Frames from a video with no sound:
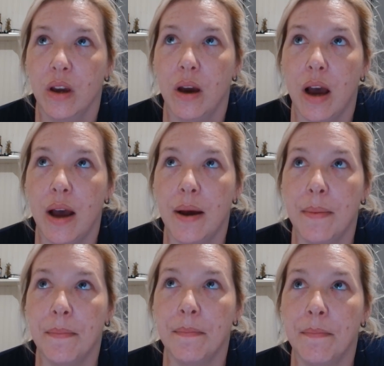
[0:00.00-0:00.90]

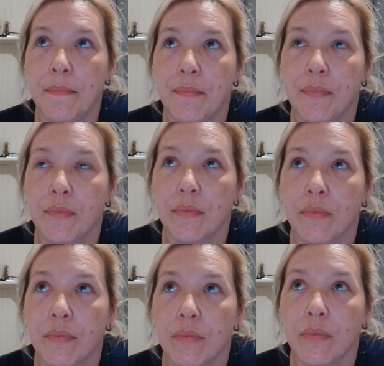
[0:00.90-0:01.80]

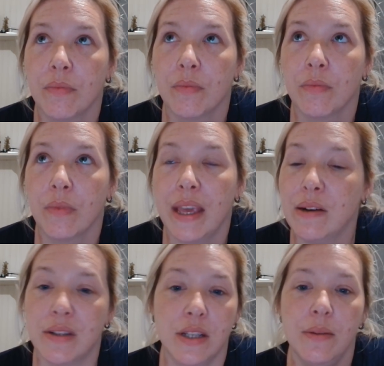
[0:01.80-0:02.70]

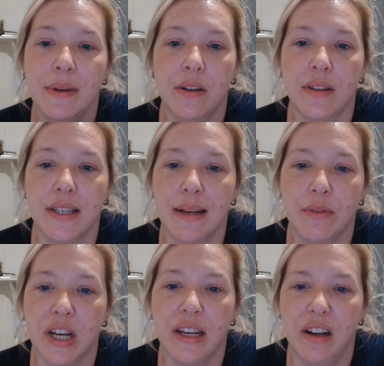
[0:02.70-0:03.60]
It will still be on the same
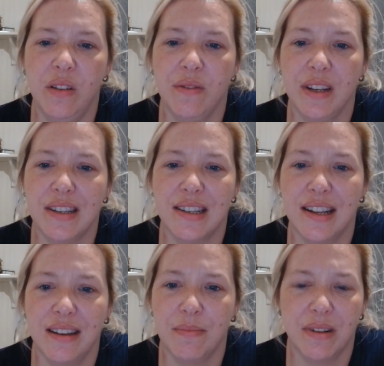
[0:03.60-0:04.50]
channel,
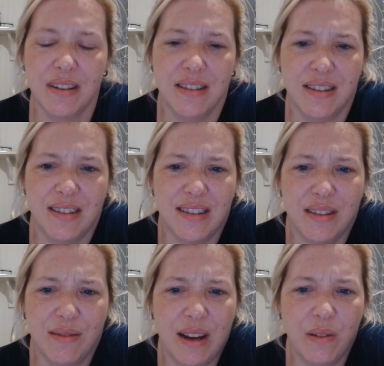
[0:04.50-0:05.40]
obviously, because it's
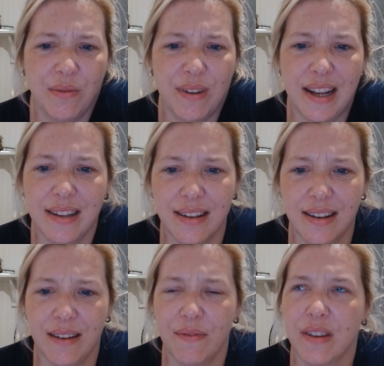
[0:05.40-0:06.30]
still health
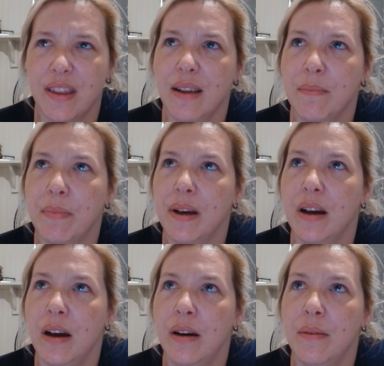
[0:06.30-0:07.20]
related and everything.
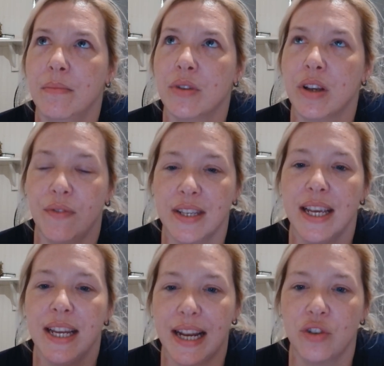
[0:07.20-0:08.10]
But so if you
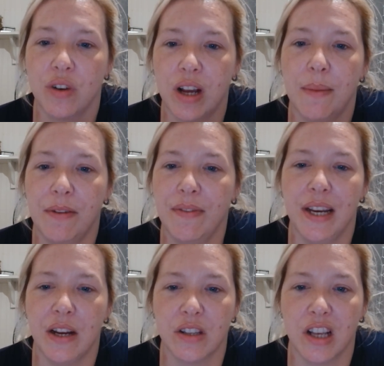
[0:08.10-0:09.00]
see an extra couple of
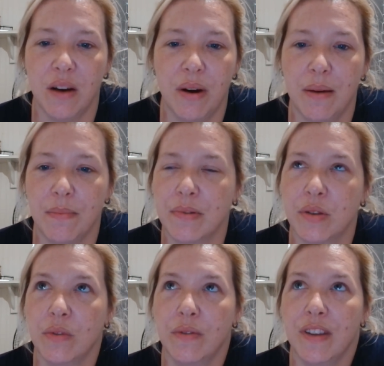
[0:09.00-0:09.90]
videos go up
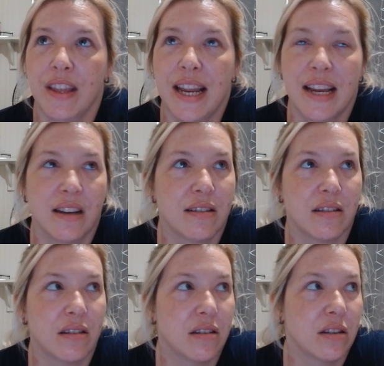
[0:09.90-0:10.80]
sort of in the
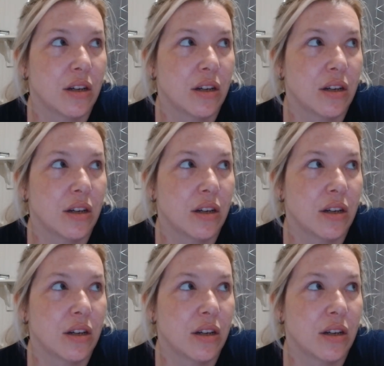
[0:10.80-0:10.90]
next